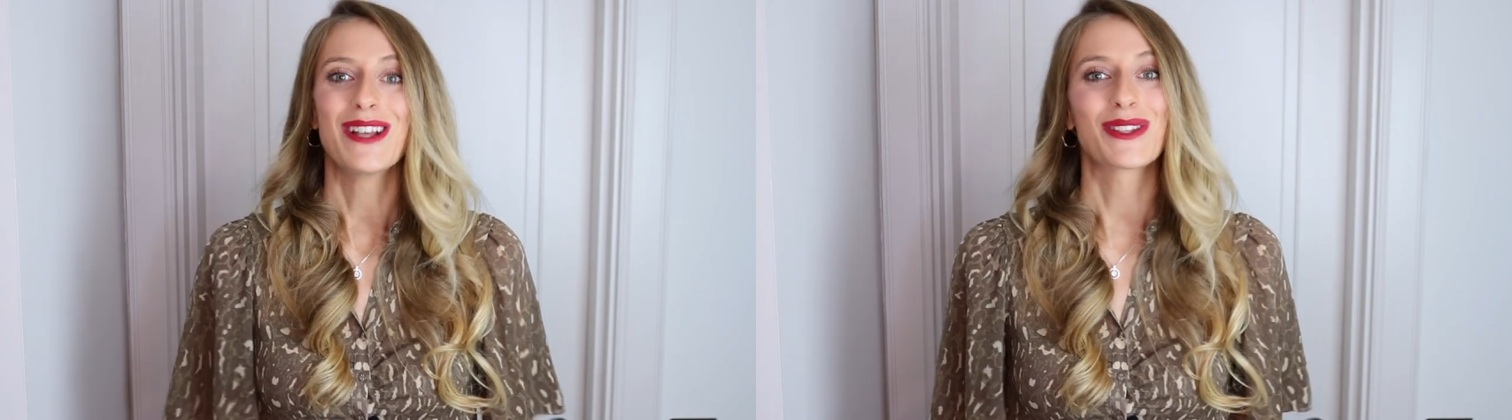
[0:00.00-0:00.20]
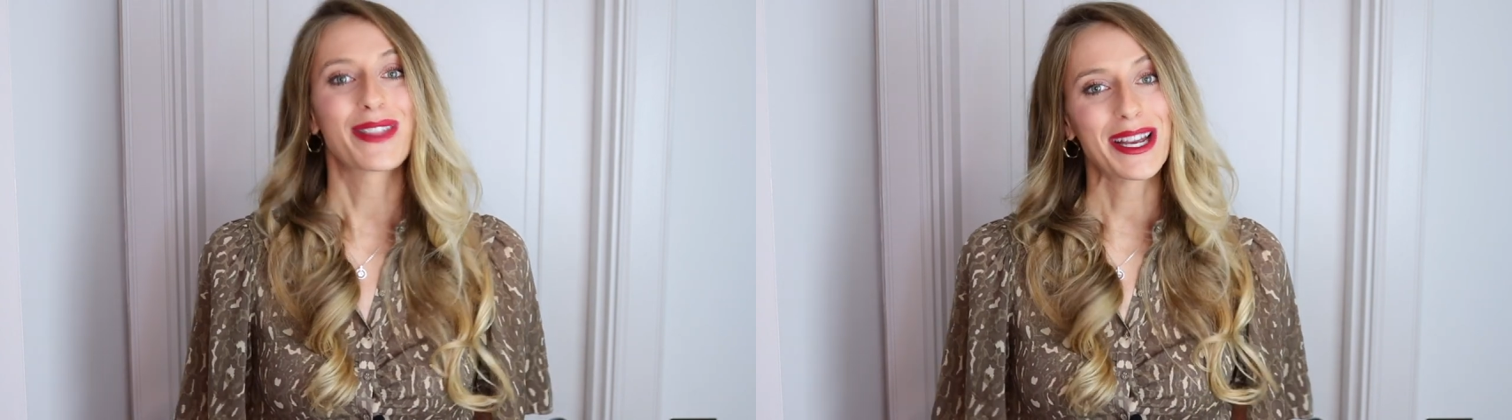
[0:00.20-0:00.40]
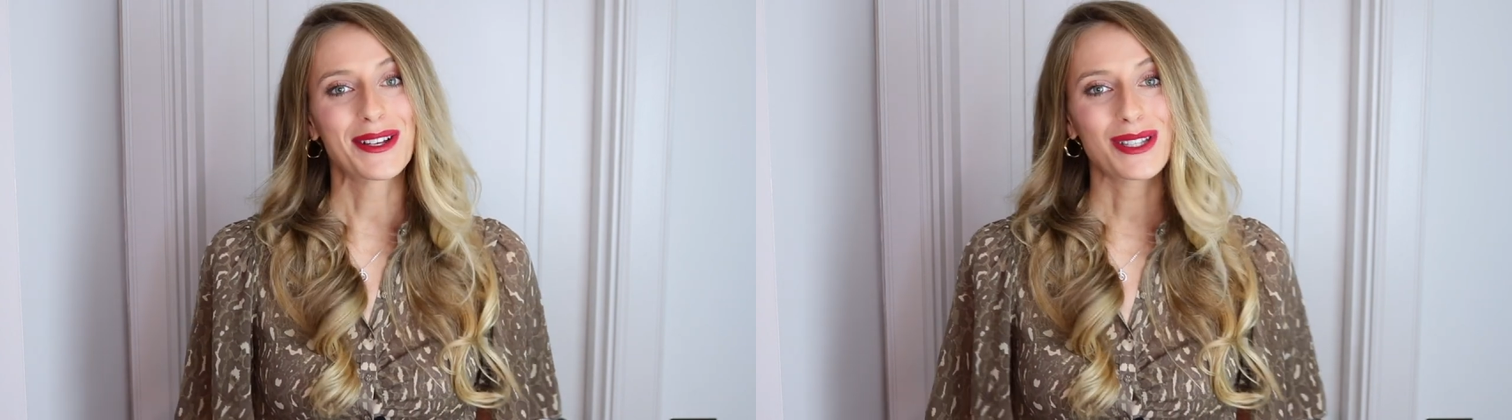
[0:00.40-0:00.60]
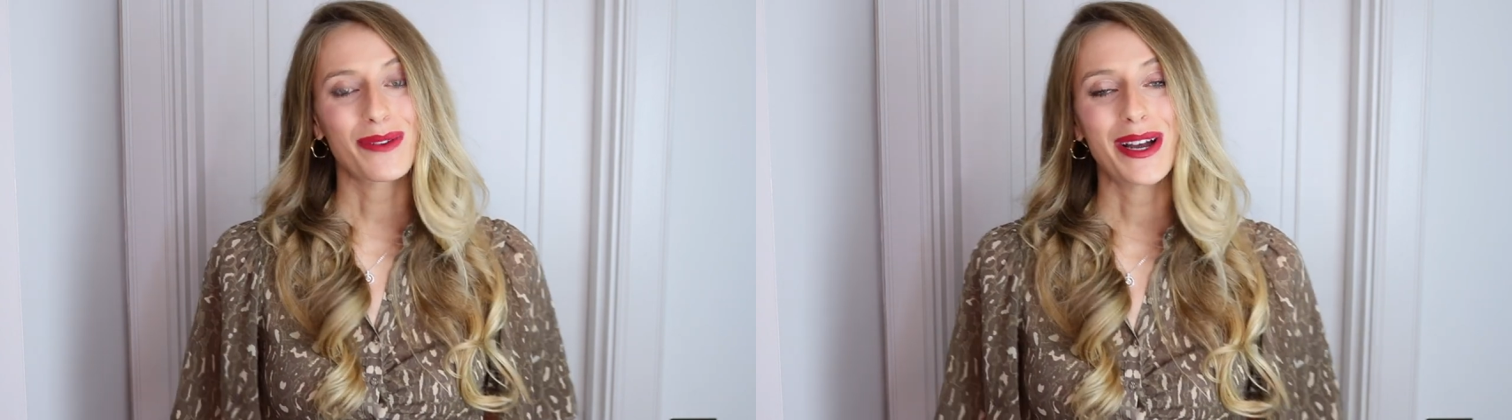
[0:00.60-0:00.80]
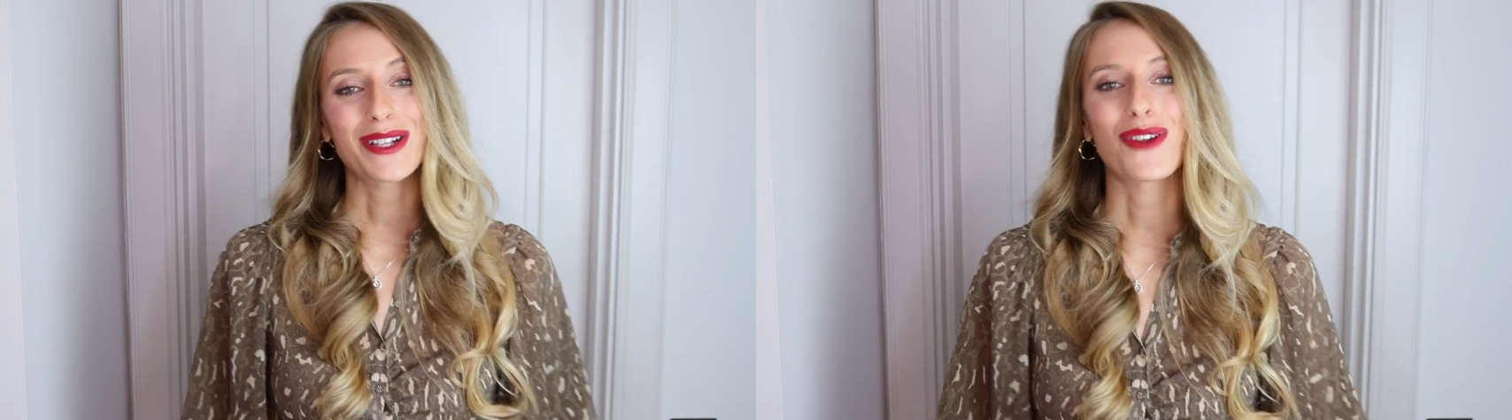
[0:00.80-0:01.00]
So thank you so
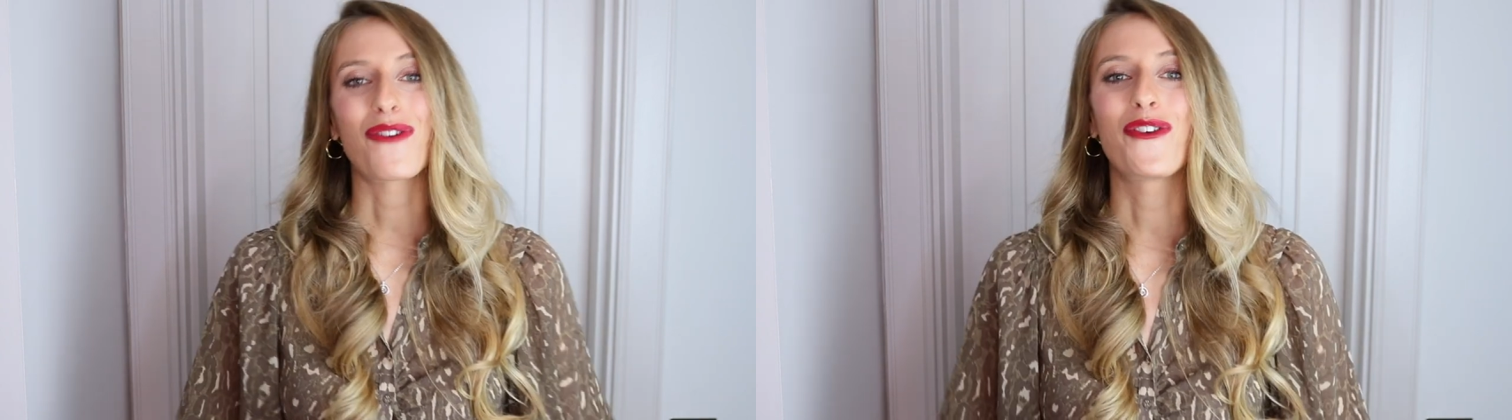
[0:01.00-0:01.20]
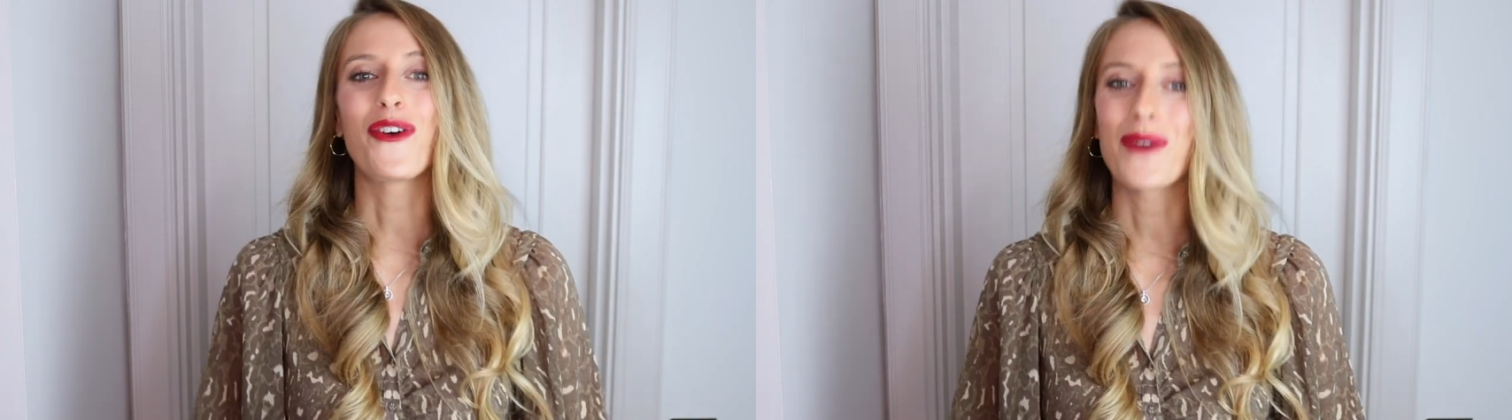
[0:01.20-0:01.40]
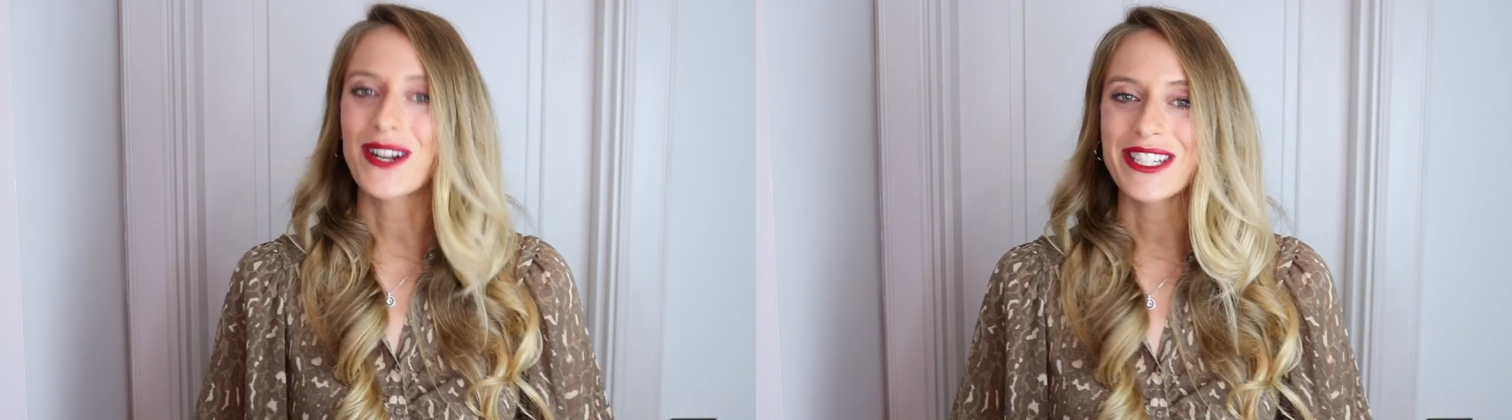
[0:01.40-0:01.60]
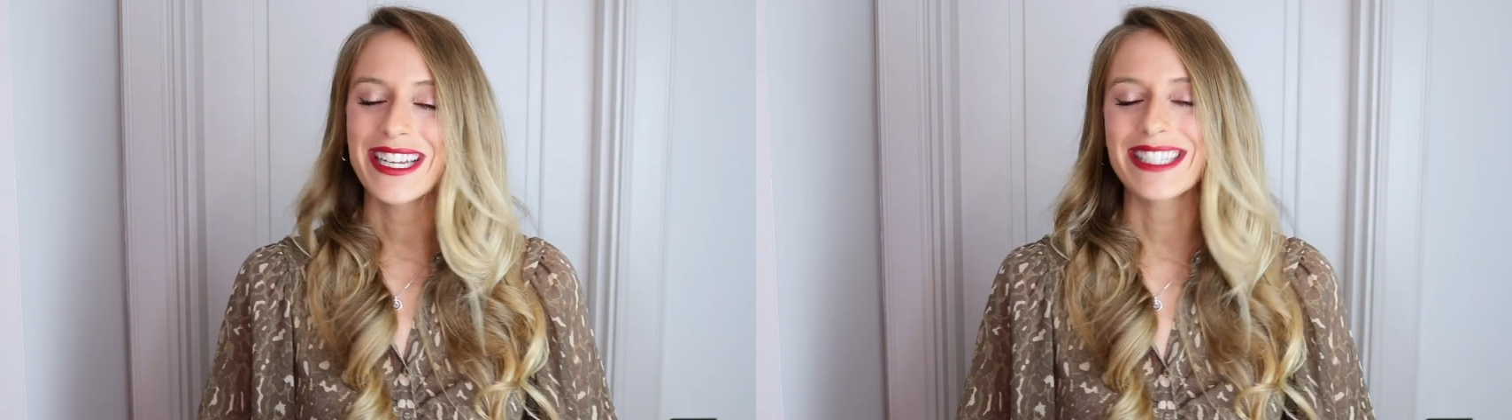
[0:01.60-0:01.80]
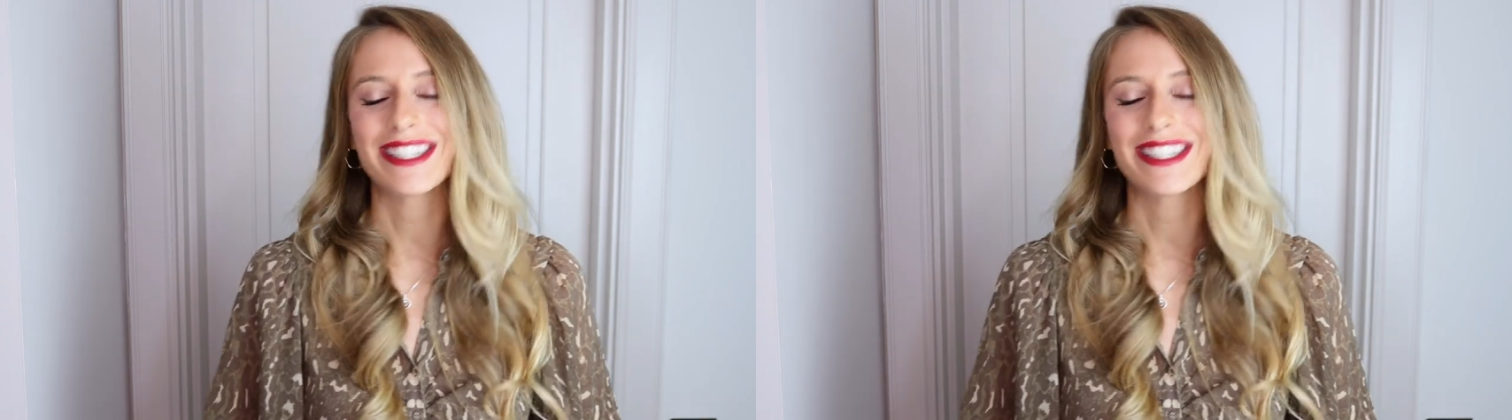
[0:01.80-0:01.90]
much for watching